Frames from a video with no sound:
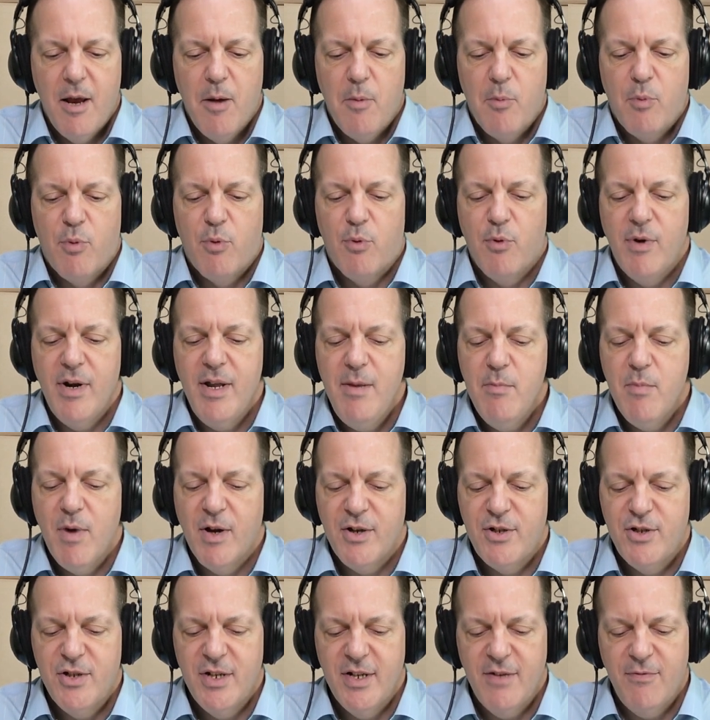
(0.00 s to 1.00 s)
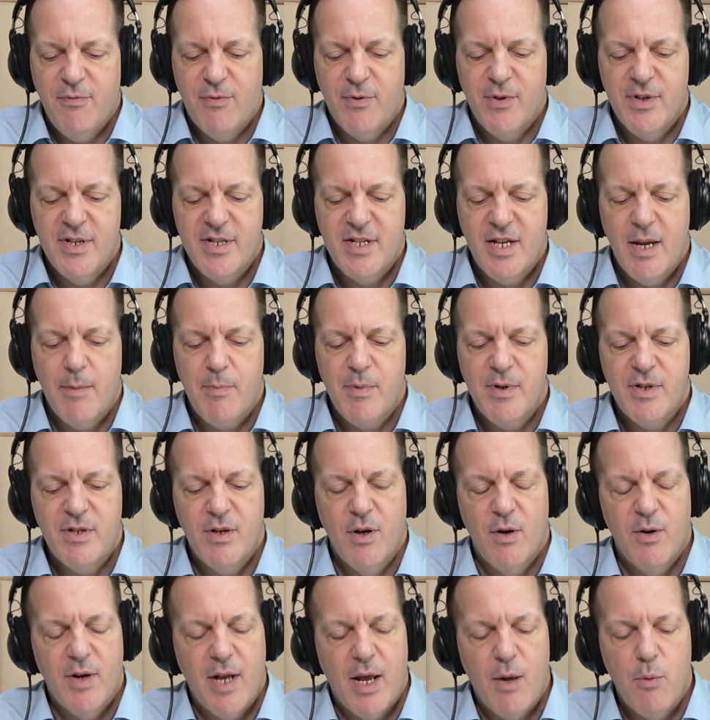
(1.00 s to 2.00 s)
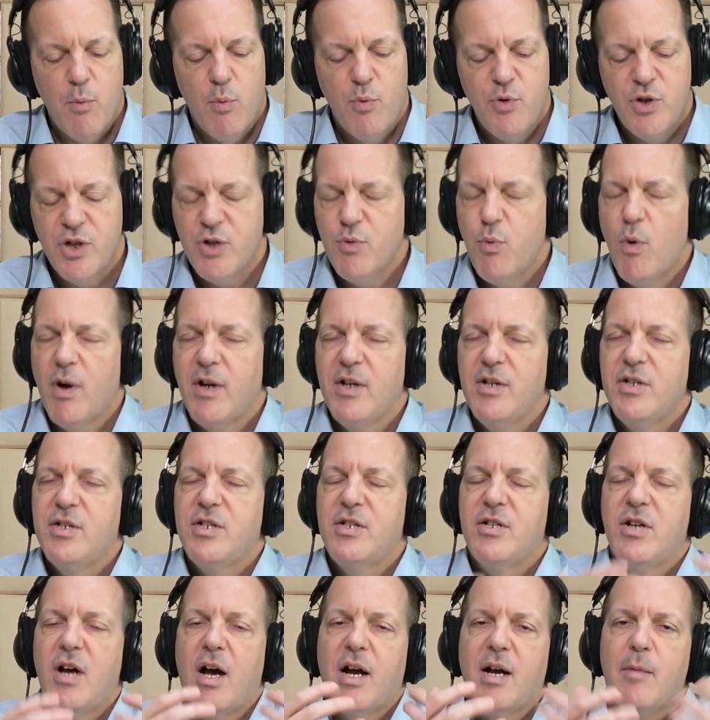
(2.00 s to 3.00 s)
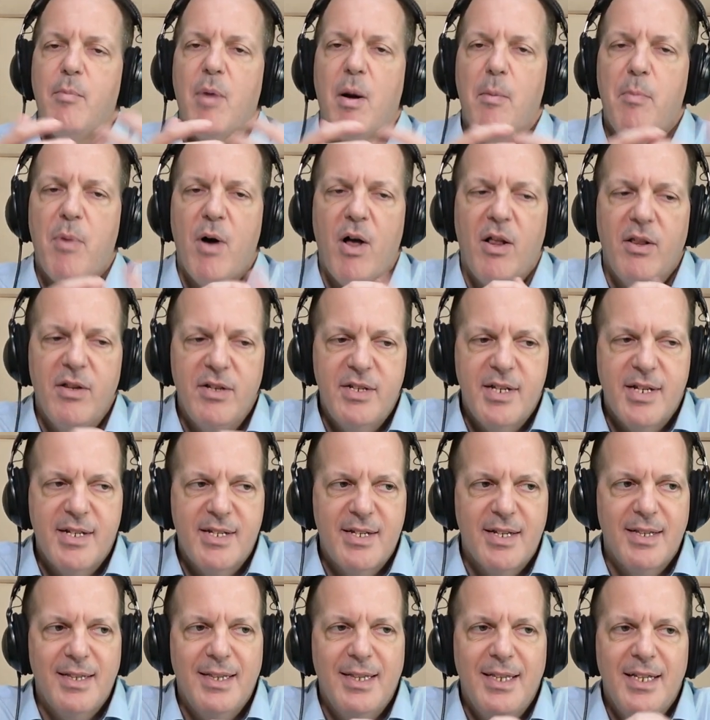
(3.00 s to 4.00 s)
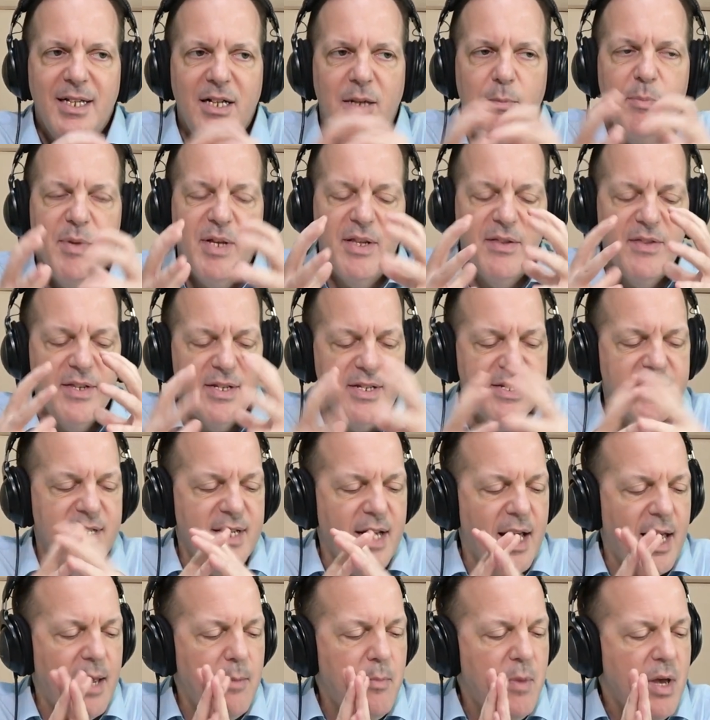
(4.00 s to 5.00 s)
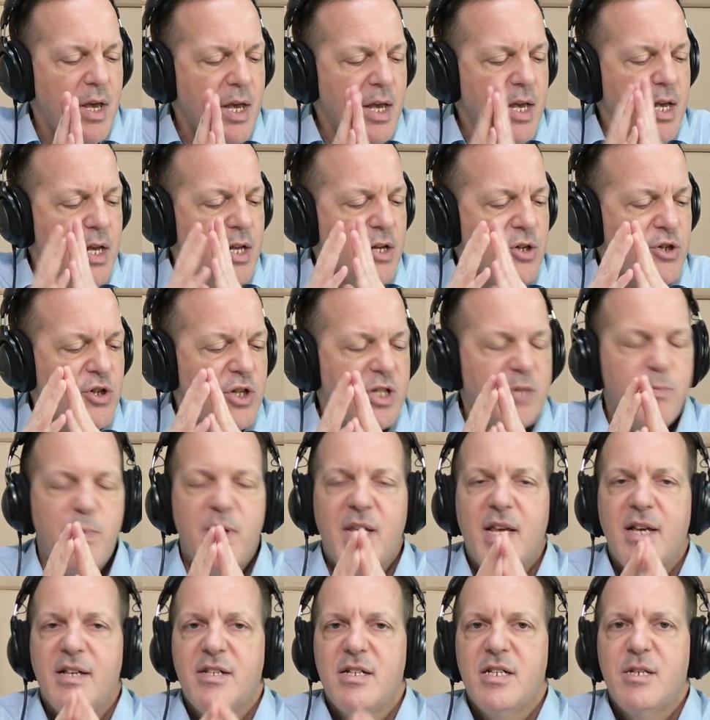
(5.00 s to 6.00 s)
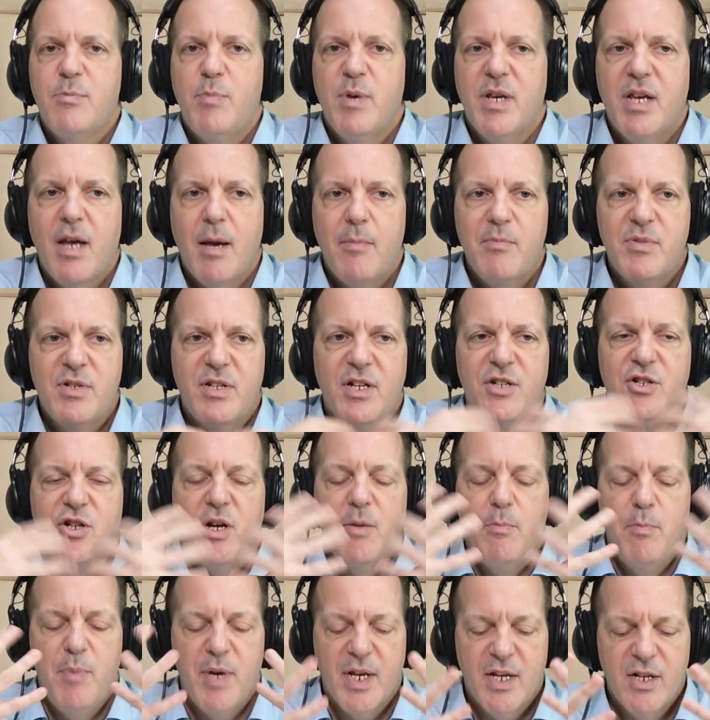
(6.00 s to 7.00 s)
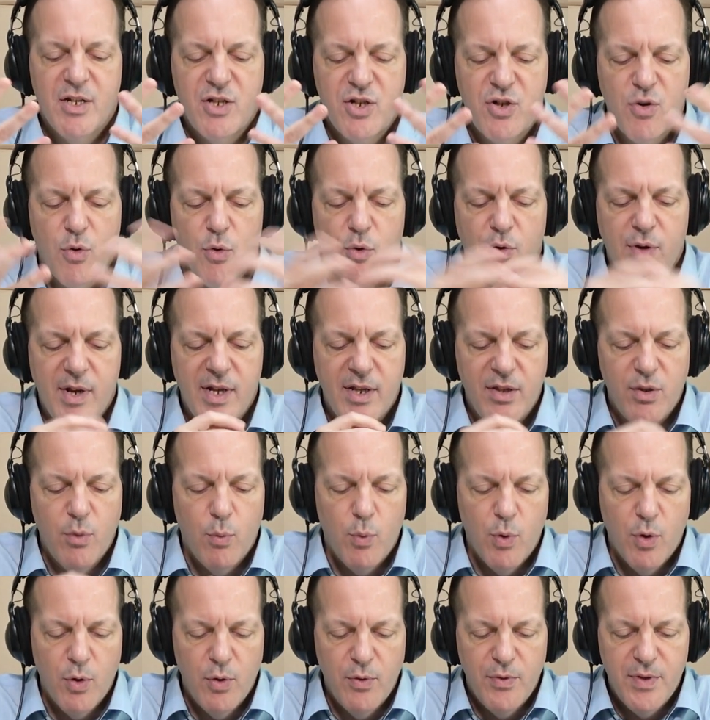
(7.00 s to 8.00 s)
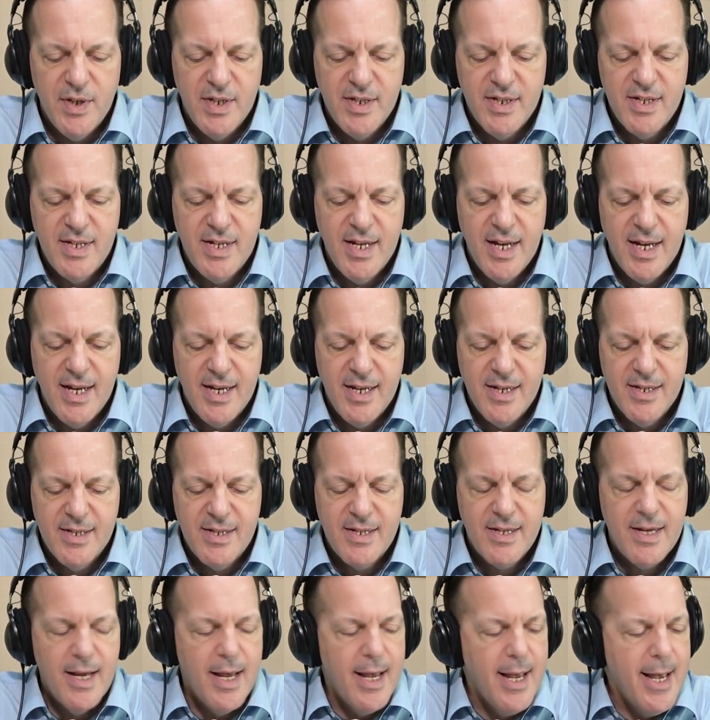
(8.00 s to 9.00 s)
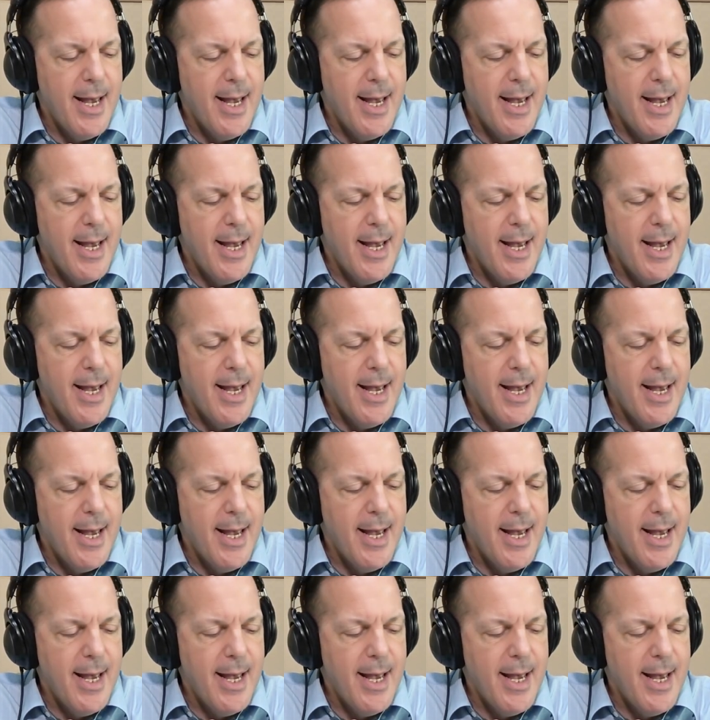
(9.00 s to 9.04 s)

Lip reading: pretty much it for this episode. I just wanted to talk about politics a little bit this time just because it's become such a big story in the world these days,